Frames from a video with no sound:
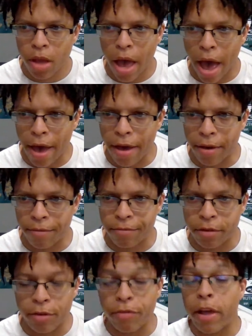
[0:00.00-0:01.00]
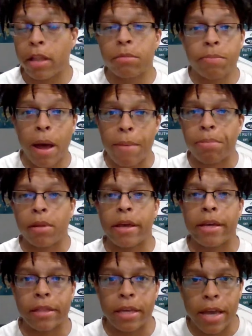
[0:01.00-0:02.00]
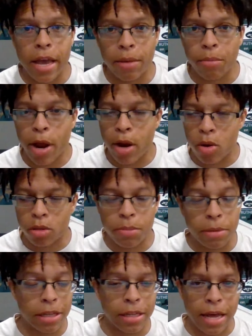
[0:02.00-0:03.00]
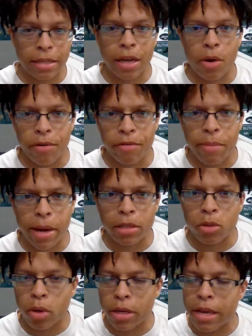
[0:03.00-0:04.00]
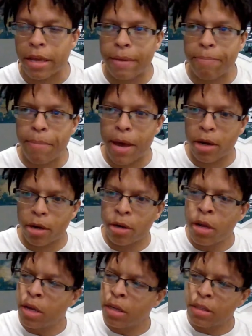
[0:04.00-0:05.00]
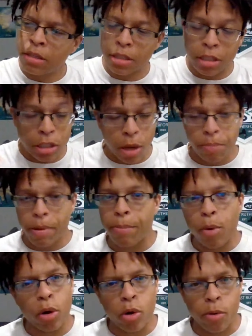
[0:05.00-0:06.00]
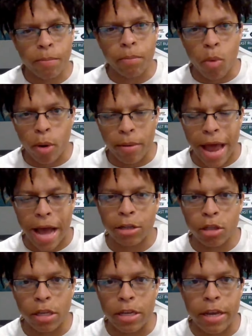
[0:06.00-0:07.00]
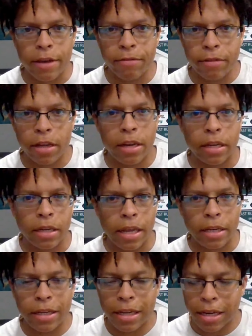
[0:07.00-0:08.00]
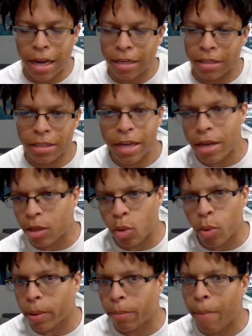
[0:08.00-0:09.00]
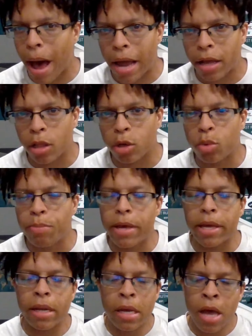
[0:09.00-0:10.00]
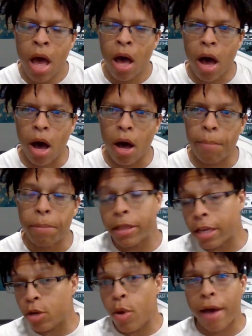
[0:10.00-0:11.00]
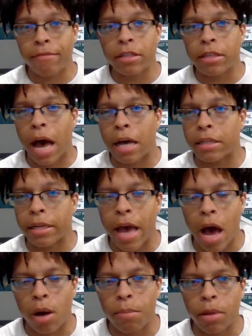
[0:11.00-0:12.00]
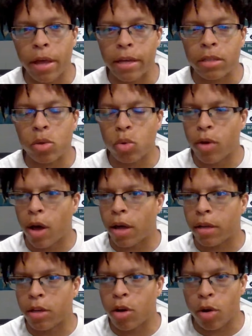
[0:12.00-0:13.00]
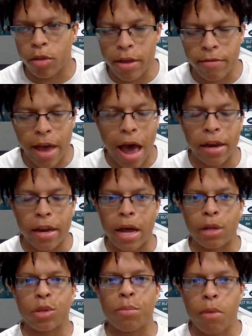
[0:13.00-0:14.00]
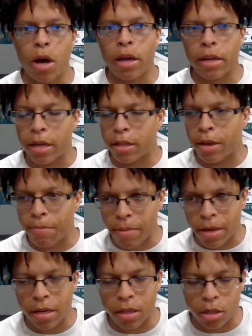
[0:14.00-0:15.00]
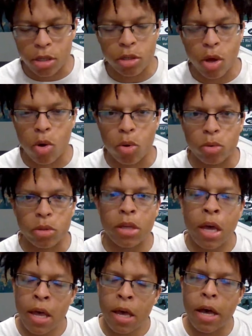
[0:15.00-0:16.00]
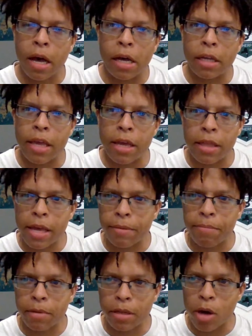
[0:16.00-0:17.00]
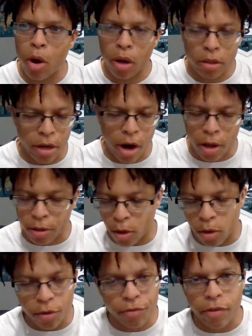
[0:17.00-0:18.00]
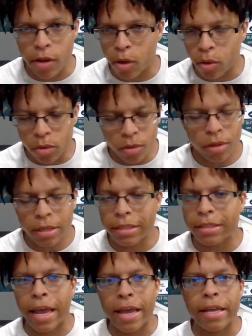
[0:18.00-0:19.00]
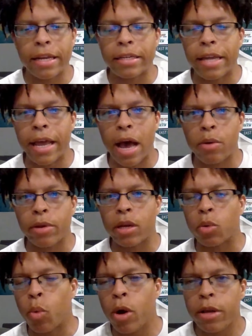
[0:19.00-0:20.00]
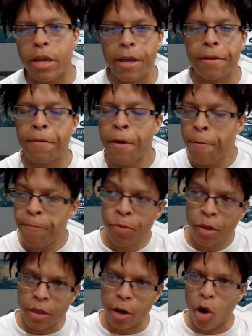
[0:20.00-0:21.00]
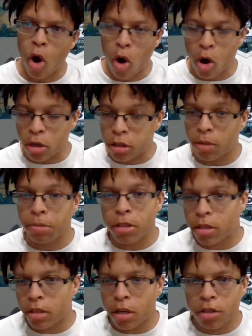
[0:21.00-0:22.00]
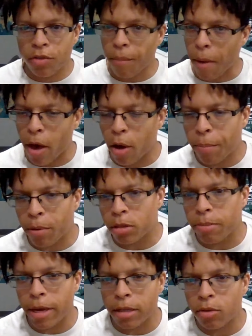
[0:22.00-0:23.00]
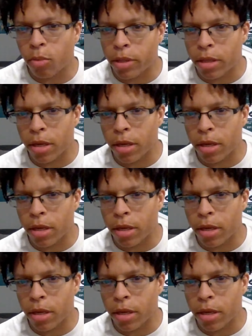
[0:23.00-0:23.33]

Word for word: have developed by playing the game right ultimately that's how everybody's going to get better some people are more naturally gifted and, and can kind of skate their way by a little bit. Uh, but then you have these guys like Al Blades who, uh, you know, they've gotten it out the mud. They, they've been in the stones. Uh, they, they, you know, they're out there on the field day in and day out getting work in. There are some concerns from a health perspective with